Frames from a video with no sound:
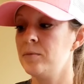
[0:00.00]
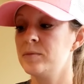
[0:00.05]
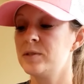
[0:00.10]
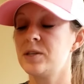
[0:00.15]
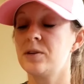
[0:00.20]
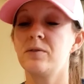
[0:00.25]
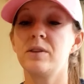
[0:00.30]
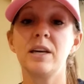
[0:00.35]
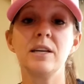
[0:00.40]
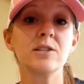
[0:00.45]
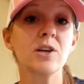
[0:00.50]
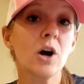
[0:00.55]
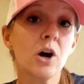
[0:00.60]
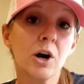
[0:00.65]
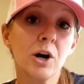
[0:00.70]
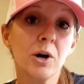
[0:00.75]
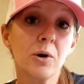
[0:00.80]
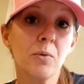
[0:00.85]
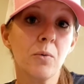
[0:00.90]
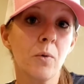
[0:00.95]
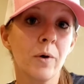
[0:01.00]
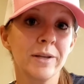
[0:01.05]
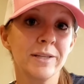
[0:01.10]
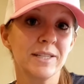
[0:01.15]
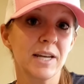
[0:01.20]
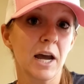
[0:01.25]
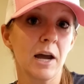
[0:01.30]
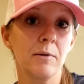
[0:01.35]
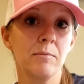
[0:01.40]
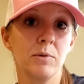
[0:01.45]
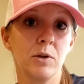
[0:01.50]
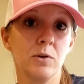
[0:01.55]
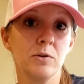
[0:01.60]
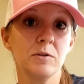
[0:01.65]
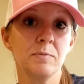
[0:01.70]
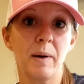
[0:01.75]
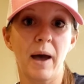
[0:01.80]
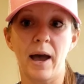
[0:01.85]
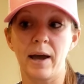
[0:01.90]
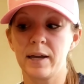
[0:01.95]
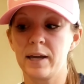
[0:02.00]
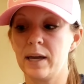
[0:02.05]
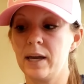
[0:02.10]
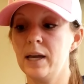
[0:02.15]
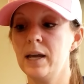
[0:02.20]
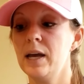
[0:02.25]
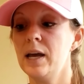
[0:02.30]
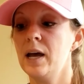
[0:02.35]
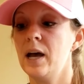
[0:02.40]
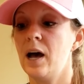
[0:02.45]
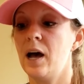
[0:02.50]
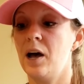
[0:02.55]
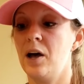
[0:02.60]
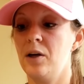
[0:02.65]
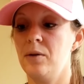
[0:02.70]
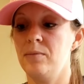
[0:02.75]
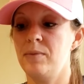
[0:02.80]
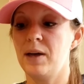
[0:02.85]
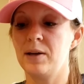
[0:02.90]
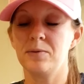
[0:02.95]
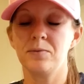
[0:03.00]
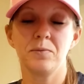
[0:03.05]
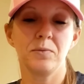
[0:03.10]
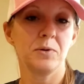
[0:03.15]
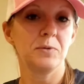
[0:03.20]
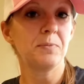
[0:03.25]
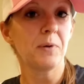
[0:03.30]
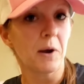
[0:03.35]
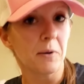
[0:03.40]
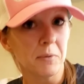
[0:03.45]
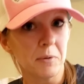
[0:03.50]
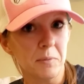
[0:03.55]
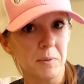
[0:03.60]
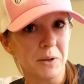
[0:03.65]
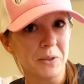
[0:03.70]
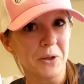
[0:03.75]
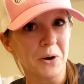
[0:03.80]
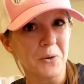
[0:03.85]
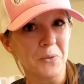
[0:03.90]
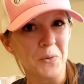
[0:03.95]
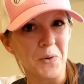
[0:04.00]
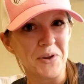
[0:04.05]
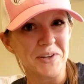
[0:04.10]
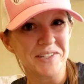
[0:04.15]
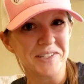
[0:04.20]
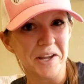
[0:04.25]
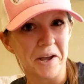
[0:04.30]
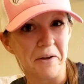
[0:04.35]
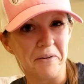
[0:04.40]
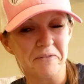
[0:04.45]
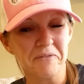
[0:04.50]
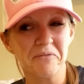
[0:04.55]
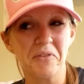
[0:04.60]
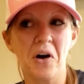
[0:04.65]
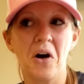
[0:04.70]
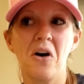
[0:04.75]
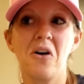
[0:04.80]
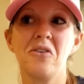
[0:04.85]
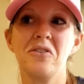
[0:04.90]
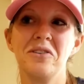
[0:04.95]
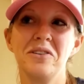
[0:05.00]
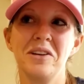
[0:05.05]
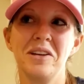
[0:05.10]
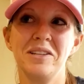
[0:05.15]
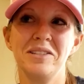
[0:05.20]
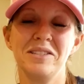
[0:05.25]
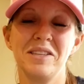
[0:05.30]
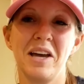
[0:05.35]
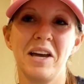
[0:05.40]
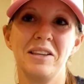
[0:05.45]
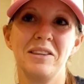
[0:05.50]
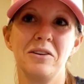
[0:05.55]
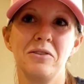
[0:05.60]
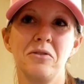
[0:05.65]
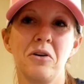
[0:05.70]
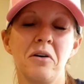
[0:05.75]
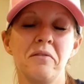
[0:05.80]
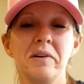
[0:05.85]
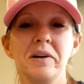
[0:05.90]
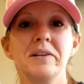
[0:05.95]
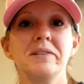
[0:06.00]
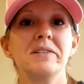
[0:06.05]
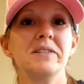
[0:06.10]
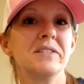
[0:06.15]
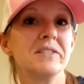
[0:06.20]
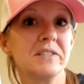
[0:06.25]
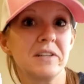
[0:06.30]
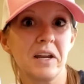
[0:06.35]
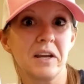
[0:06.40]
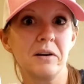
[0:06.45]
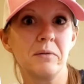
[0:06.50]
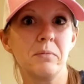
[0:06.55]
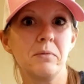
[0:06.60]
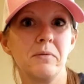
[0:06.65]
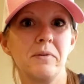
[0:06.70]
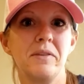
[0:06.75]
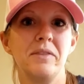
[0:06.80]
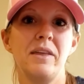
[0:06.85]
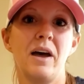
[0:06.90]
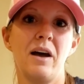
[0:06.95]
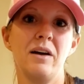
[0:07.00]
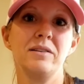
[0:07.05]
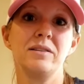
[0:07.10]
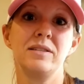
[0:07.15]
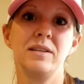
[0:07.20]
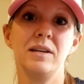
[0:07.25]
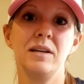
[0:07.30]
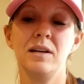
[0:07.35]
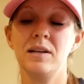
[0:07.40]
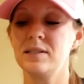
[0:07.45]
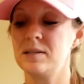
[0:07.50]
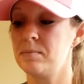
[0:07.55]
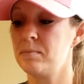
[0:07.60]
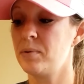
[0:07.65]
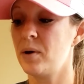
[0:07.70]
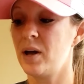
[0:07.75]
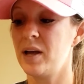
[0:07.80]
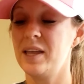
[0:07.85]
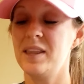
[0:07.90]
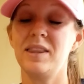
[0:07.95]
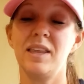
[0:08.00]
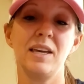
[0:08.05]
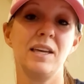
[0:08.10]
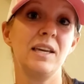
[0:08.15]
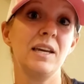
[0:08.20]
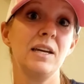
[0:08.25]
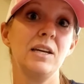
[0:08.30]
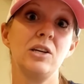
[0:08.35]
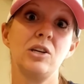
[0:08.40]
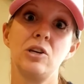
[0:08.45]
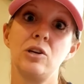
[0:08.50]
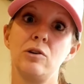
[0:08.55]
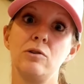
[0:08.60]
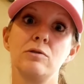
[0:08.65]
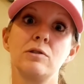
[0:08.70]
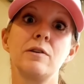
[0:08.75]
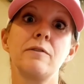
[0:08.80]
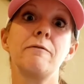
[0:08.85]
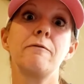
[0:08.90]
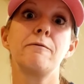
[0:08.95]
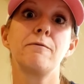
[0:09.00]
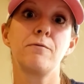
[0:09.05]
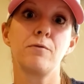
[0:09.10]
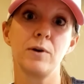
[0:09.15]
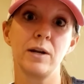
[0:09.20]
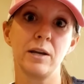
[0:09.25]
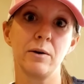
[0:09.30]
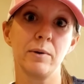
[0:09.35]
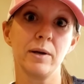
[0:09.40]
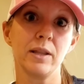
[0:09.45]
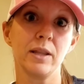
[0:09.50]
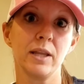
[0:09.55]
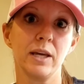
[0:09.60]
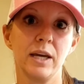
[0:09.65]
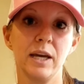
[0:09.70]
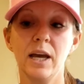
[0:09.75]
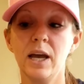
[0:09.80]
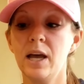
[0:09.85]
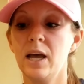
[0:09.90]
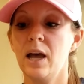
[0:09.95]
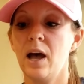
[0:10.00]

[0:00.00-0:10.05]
So these are a one-time use packet. That would probably be their one downfall, is that they're not very sustainable in that sense, but they get used frequently.